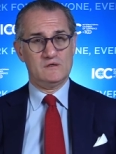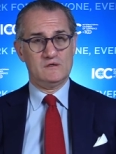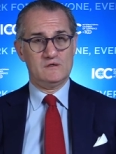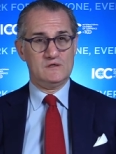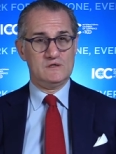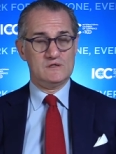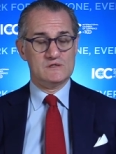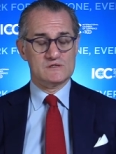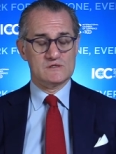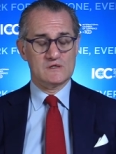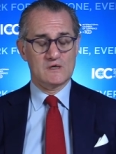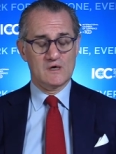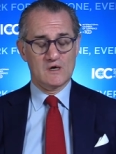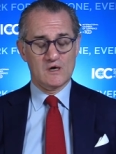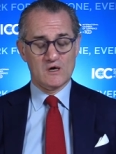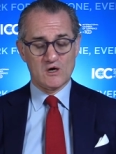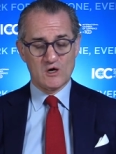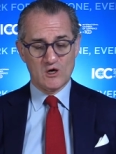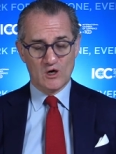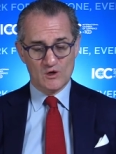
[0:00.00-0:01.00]
is
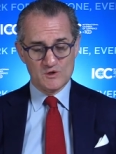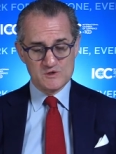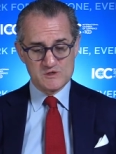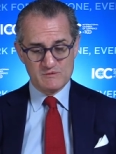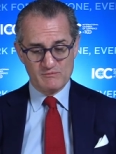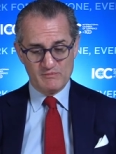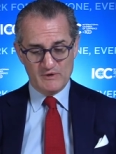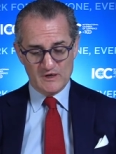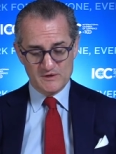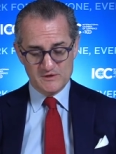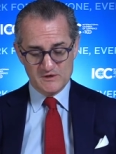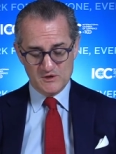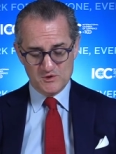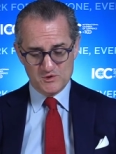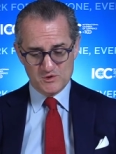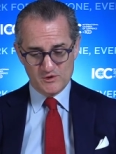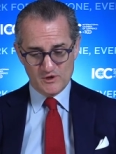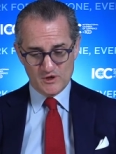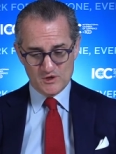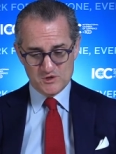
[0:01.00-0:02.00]
caused by the
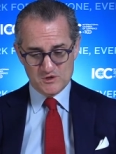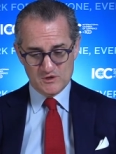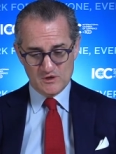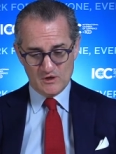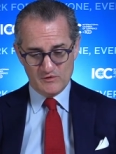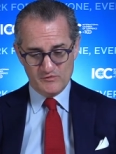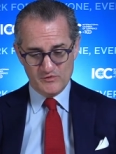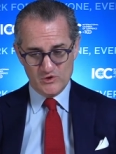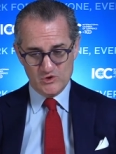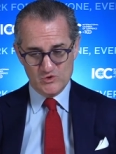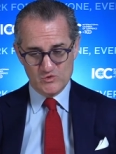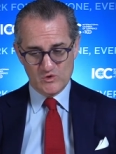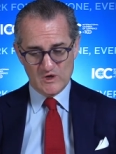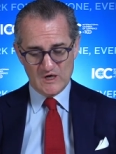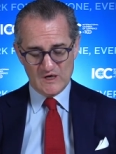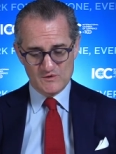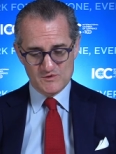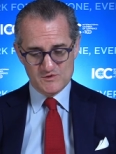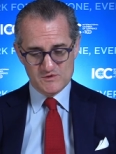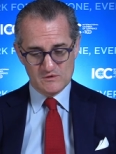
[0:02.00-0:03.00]
introduction of a new
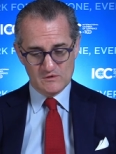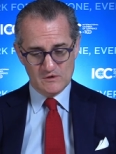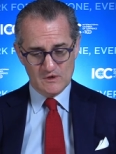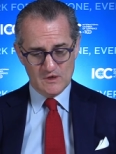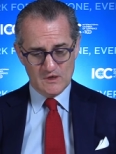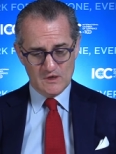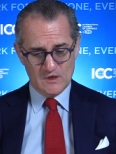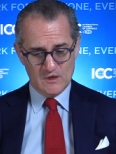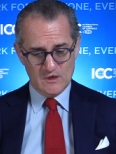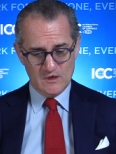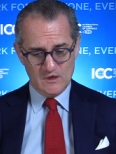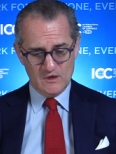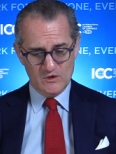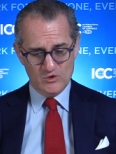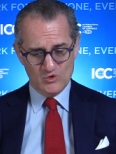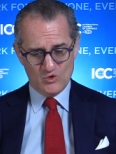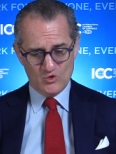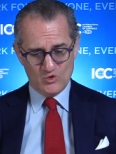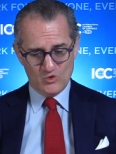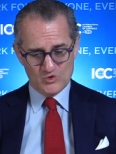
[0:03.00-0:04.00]
counsel in
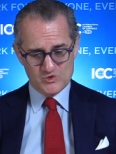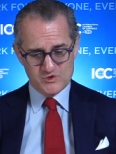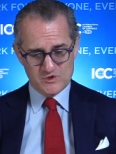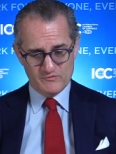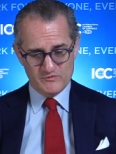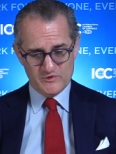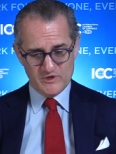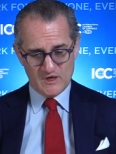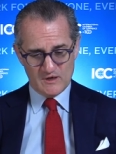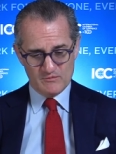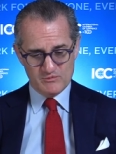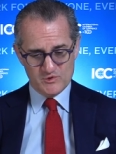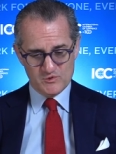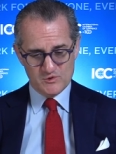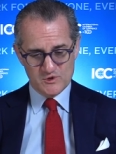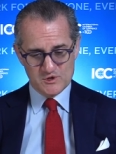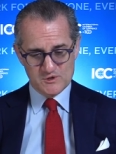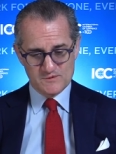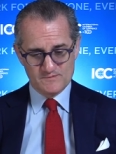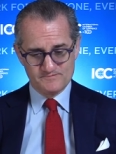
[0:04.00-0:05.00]
the course of the
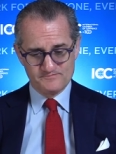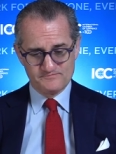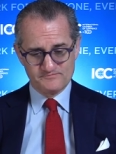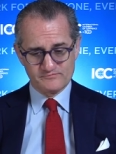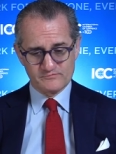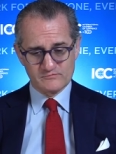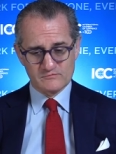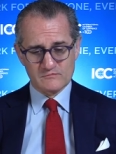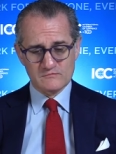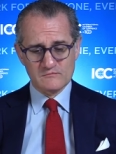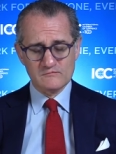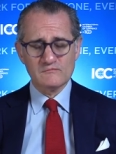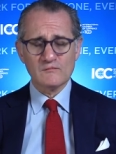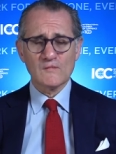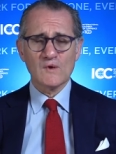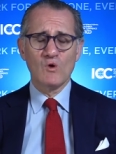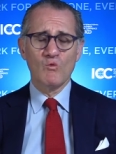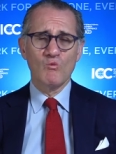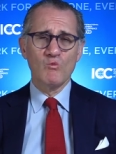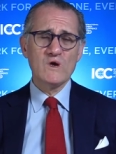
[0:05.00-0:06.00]
arbitration.
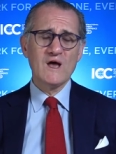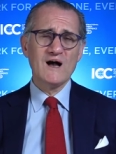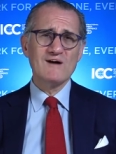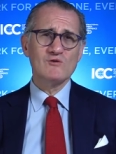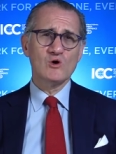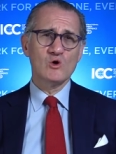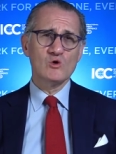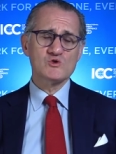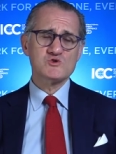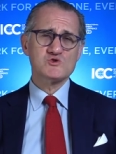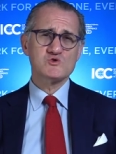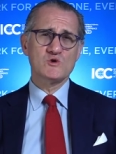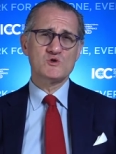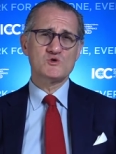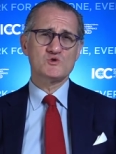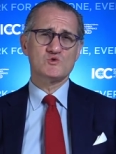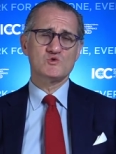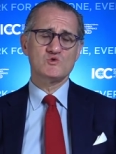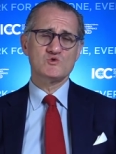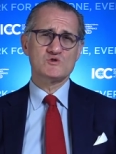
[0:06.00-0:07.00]
We have also
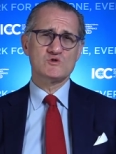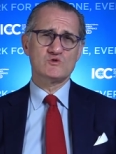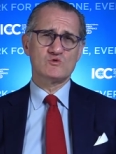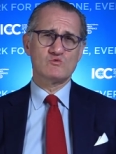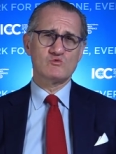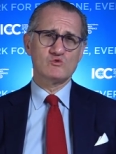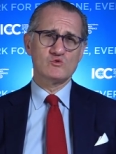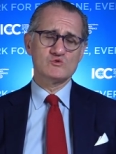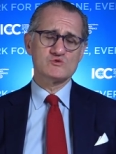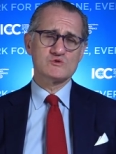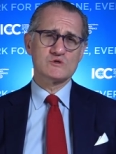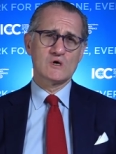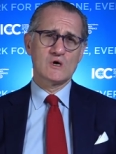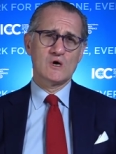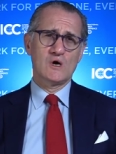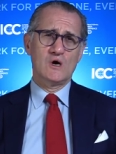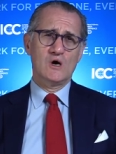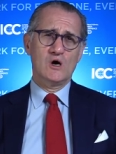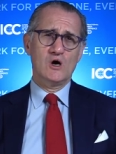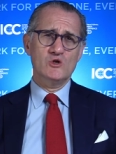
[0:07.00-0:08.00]
introduced in the rules
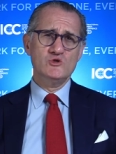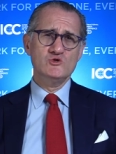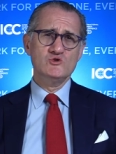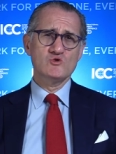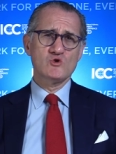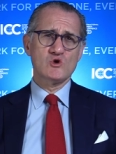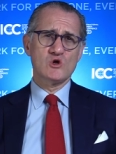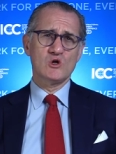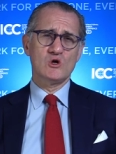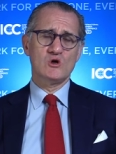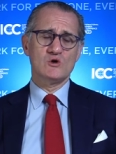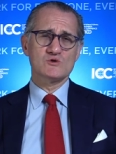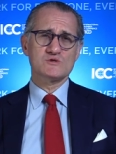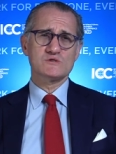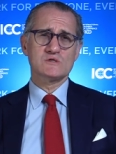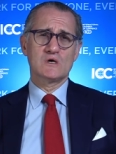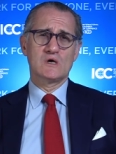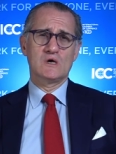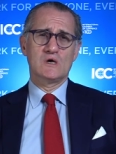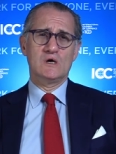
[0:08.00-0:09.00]
a new
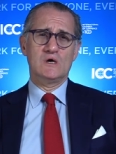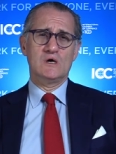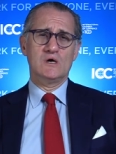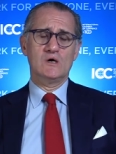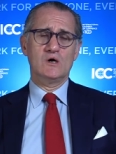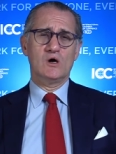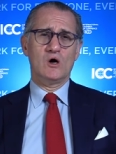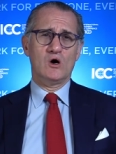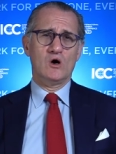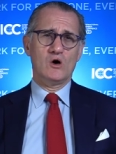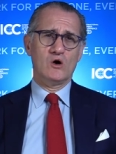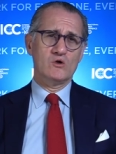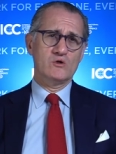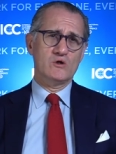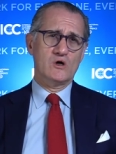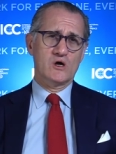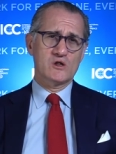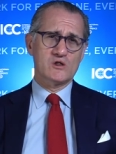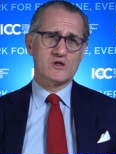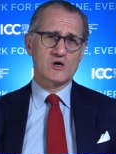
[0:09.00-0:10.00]
clause uh,
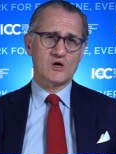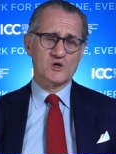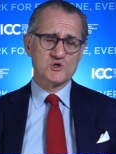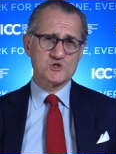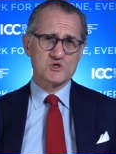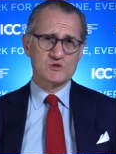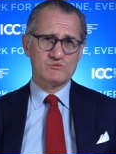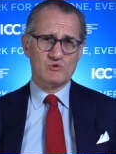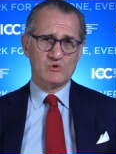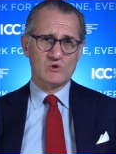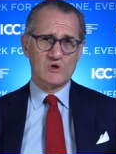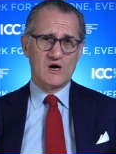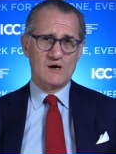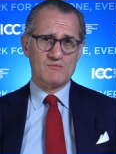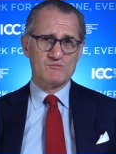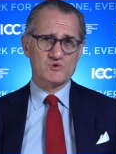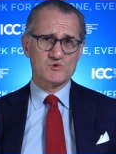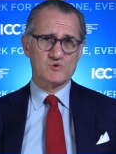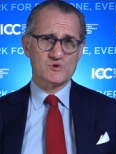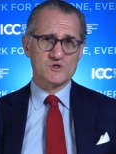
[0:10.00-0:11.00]
on unconscionable
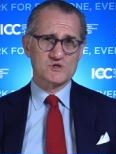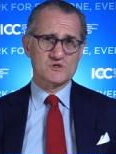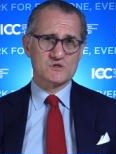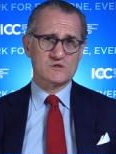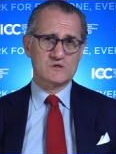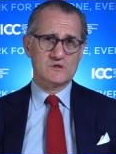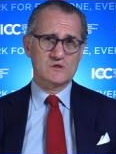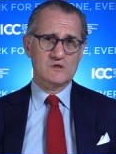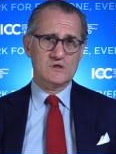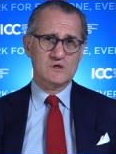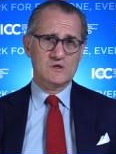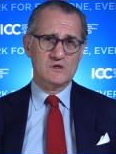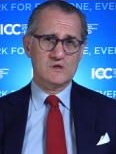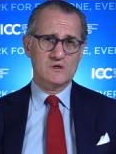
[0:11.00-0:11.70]
arbitration uh,